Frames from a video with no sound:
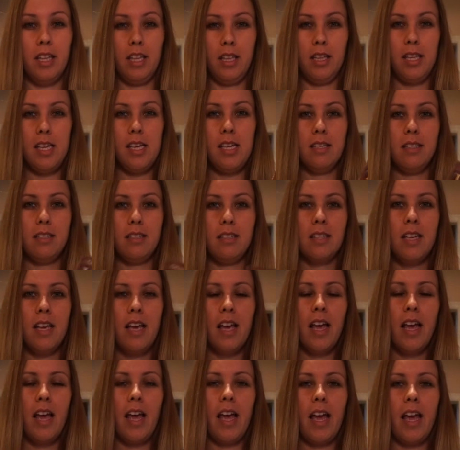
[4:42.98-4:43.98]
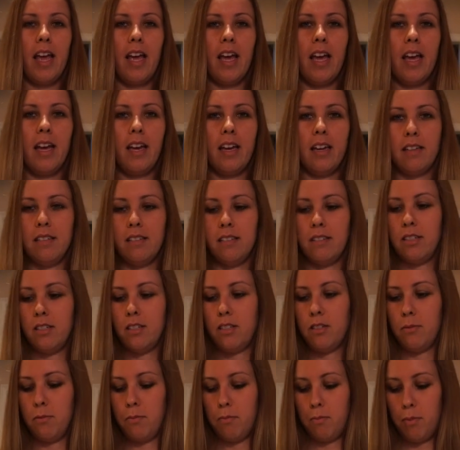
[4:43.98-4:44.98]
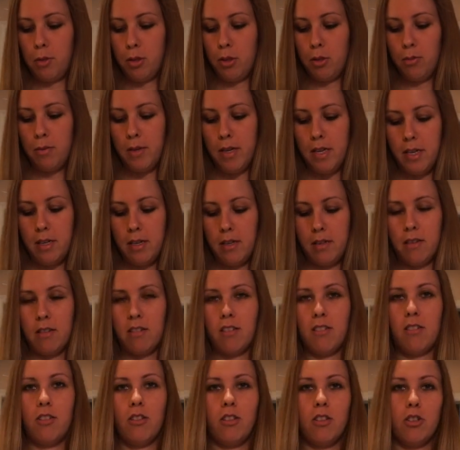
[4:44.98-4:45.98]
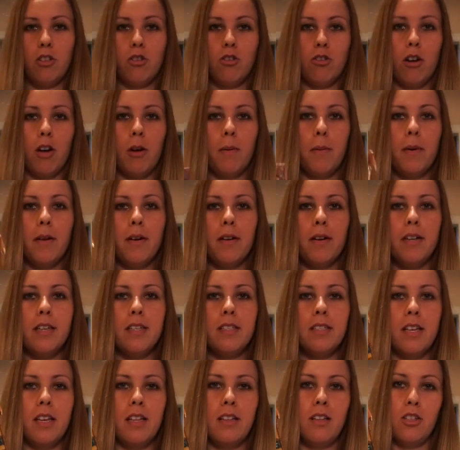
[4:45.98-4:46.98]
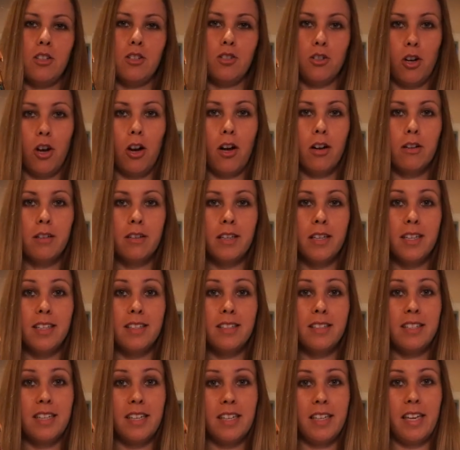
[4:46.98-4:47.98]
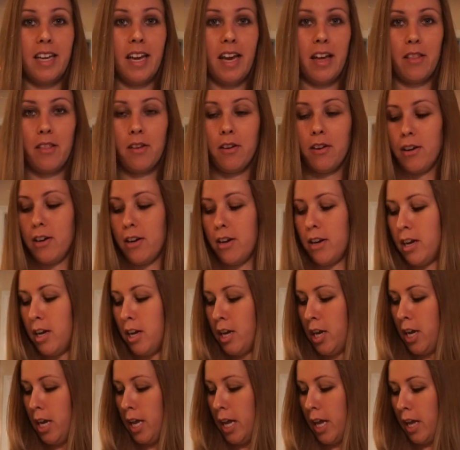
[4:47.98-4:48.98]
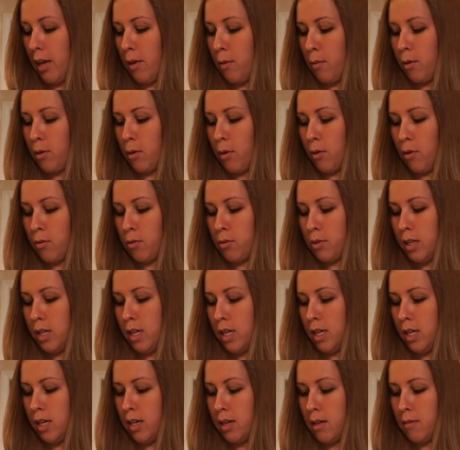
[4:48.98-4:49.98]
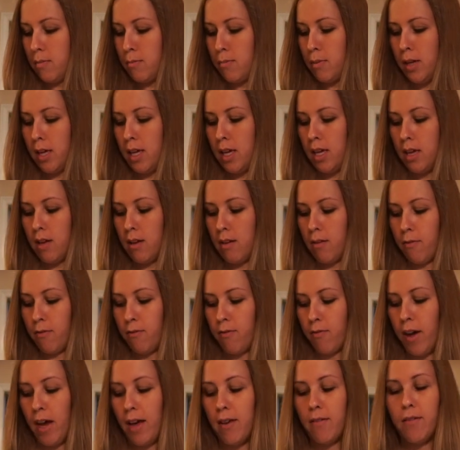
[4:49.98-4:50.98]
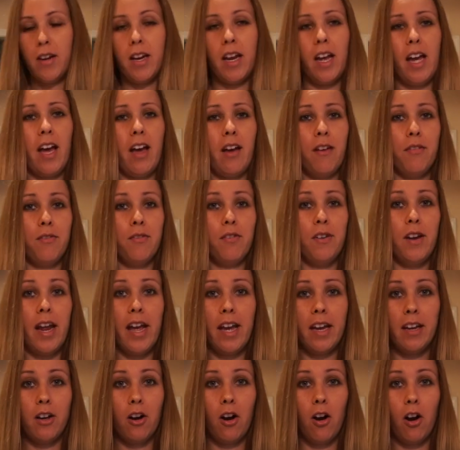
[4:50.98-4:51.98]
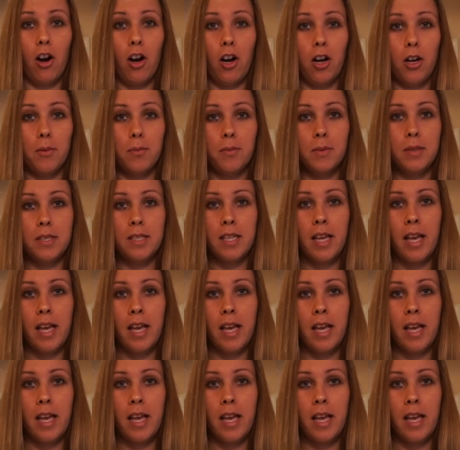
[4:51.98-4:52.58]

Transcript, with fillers: Lily's. And between the strawberries and the chocolate together, it would only be 5.5 net carbs,